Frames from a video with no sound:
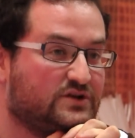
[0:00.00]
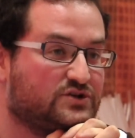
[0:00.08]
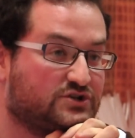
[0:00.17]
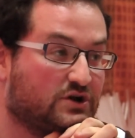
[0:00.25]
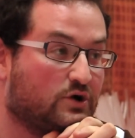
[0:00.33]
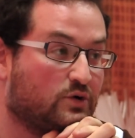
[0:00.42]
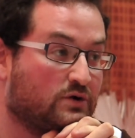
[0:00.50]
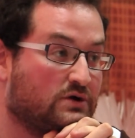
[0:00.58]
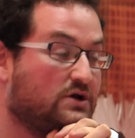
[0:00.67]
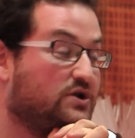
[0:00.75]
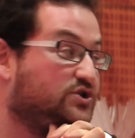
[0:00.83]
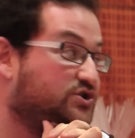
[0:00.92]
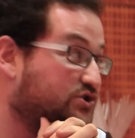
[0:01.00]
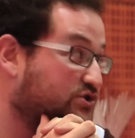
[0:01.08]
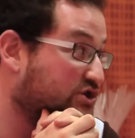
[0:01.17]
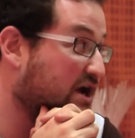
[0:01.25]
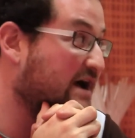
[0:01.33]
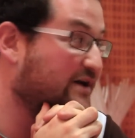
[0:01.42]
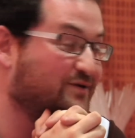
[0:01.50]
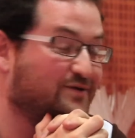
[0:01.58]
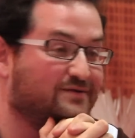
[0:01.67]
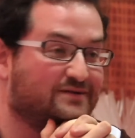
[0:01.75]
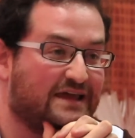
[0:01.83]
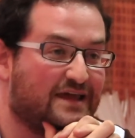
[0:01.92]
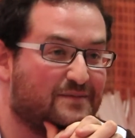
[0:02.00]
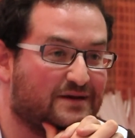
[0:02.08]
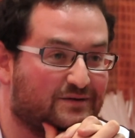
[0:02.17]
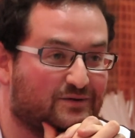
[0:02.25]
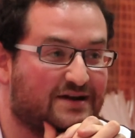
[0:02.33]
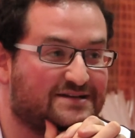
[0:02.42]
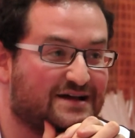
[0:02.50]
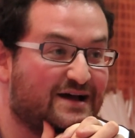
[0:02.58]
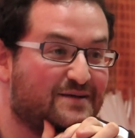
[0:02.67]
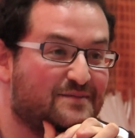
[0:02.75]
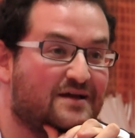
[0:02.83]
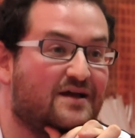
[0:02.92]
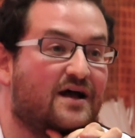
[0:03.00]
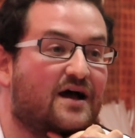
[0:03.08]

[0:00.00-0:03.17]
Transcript: So John, who came at a great time,